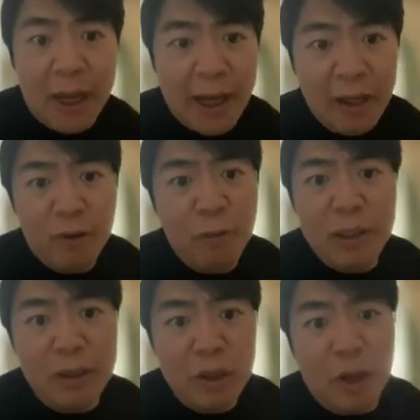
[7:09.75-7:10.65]
And it will
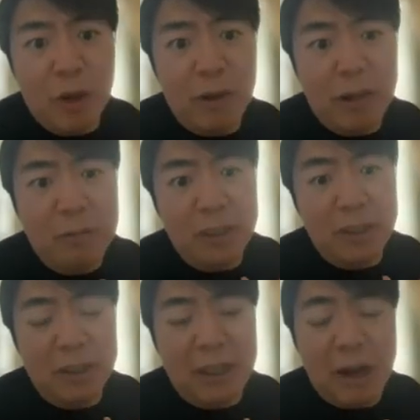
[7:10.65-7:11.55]
be,
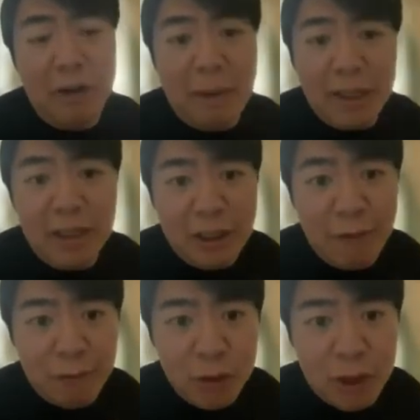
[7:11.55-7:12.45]
can you imagine if you